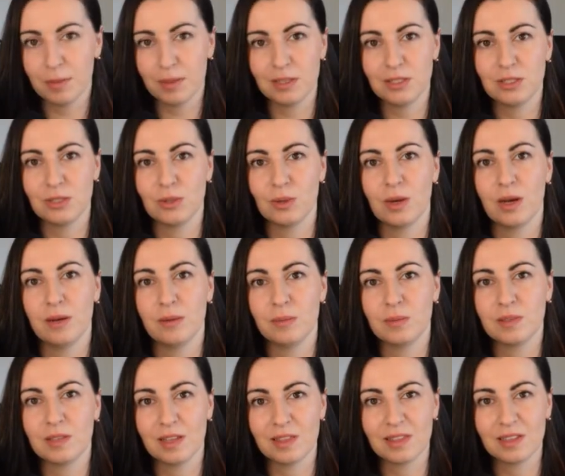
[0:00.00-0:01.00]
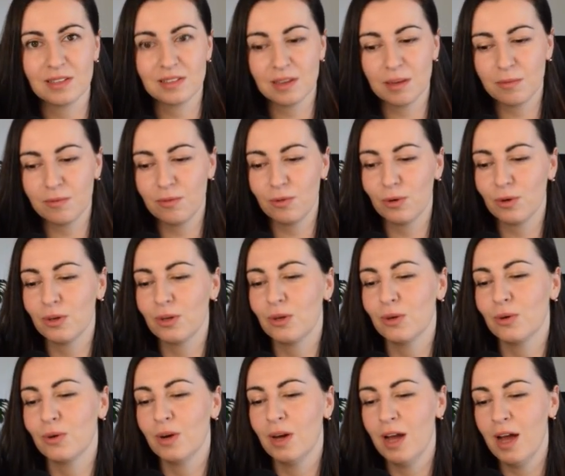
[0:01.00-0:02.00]
to help set things up for
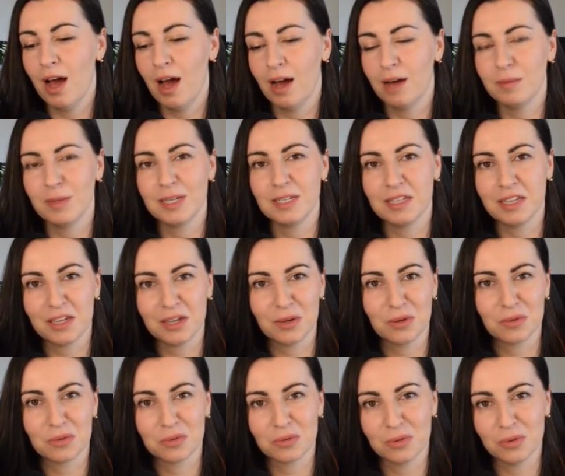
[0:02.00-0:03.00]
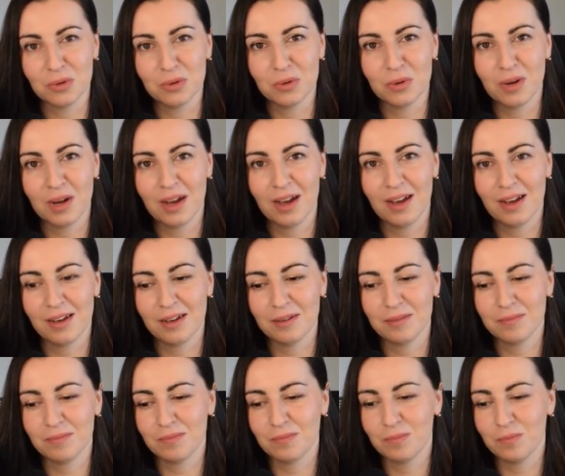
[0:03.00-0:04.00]
you and take you through
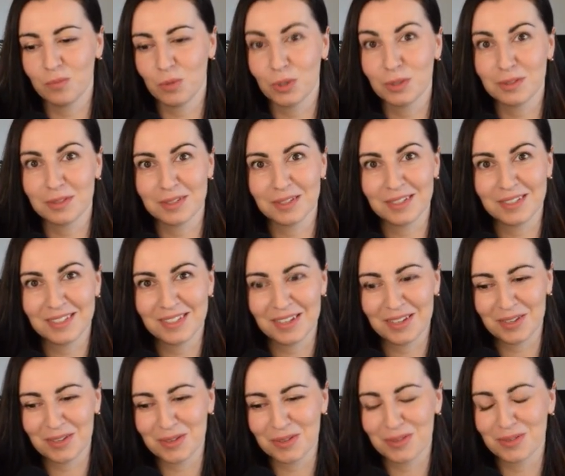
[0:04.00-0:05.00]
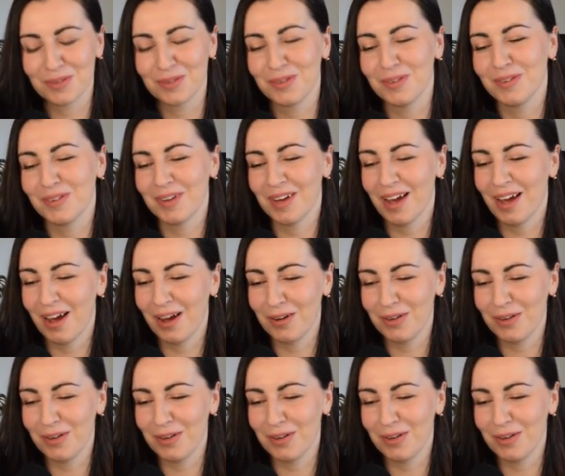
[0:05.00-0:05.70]
personally take you through how to